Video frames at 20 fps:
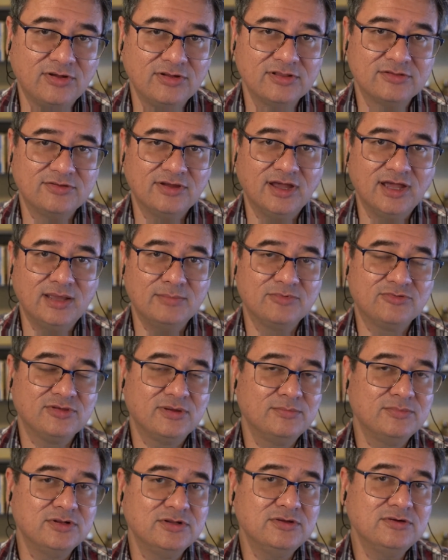the time.
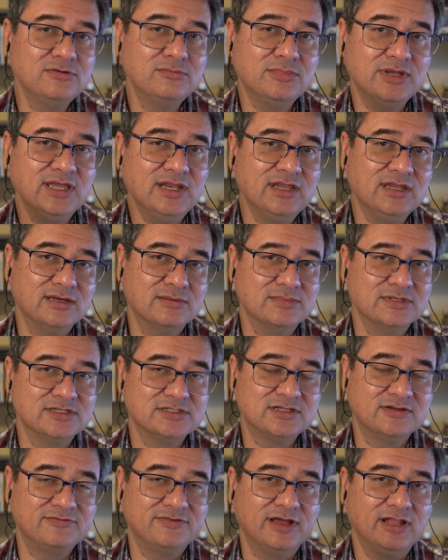Some new medium is
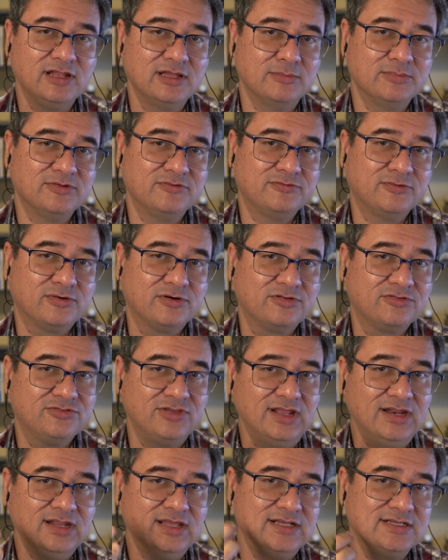developed for
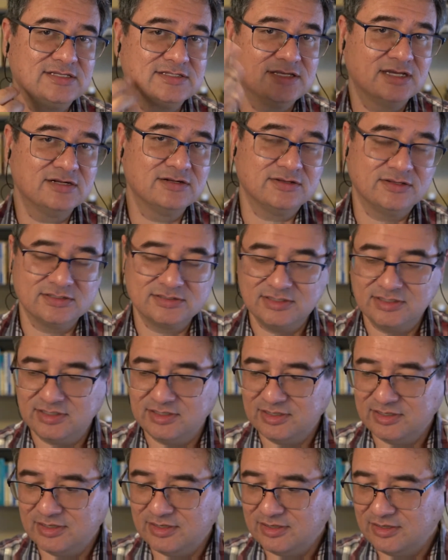sending signals.
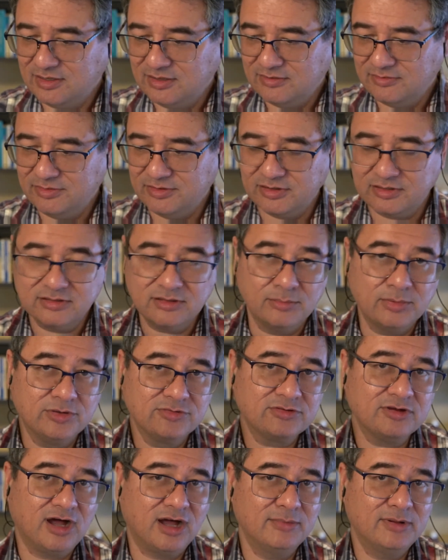The most
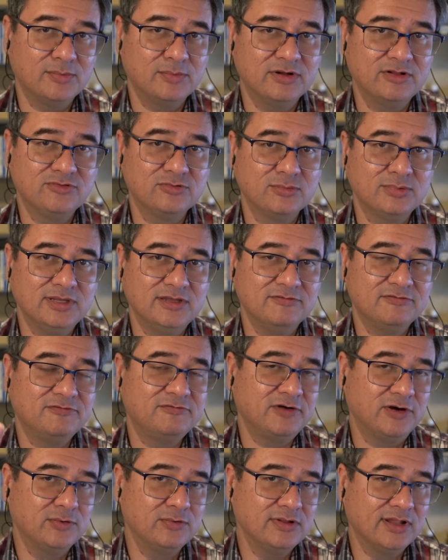common ones would be
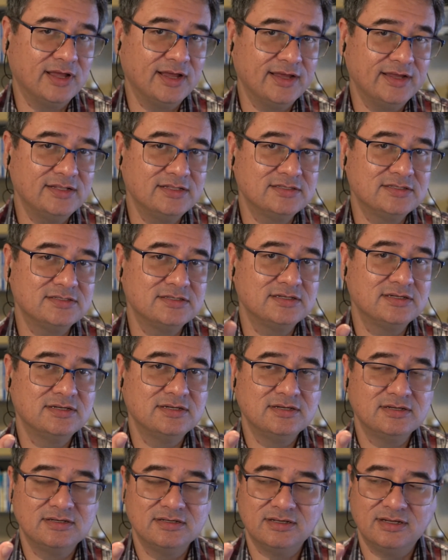phone lines,
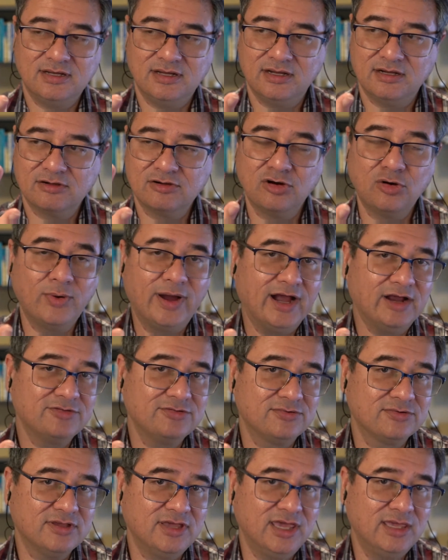
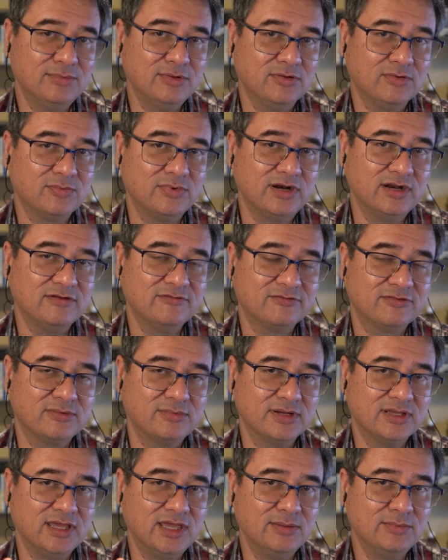coaxial cable running from
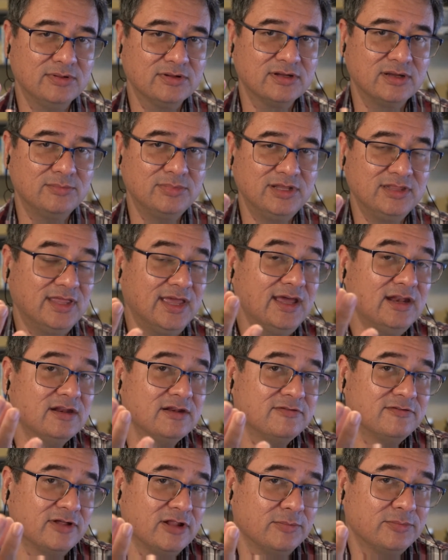a cable company. They had to
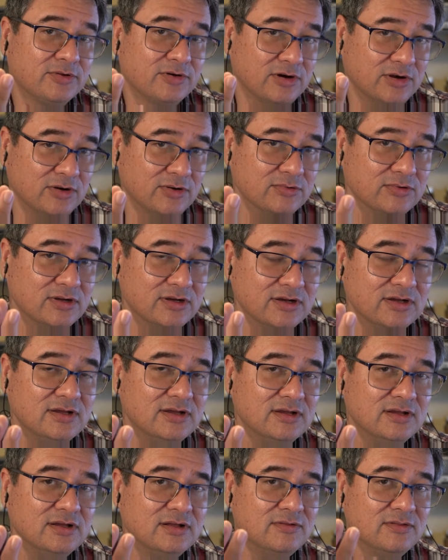develop their own
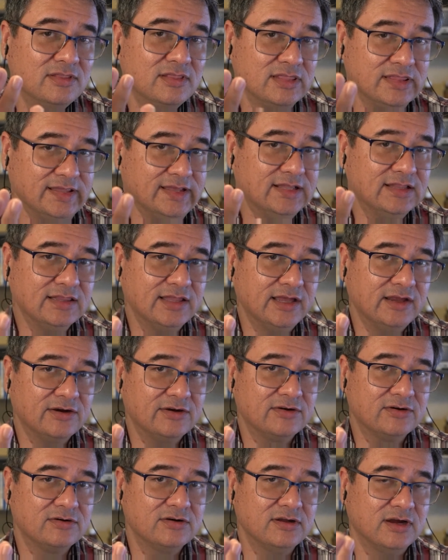link
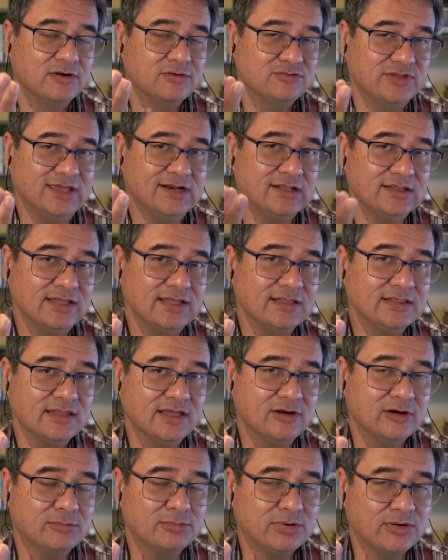layer, data link
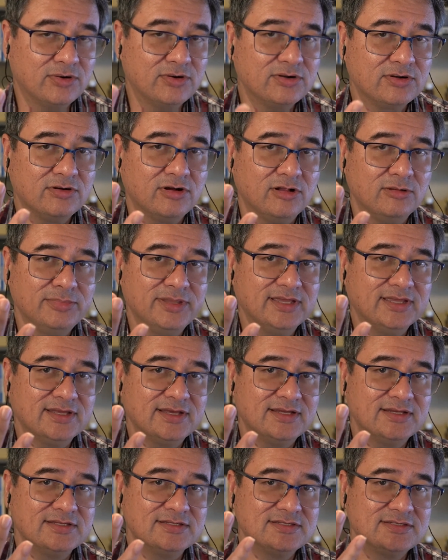layer protocol,
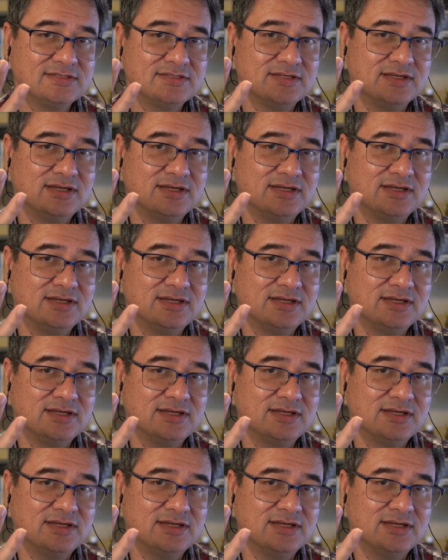because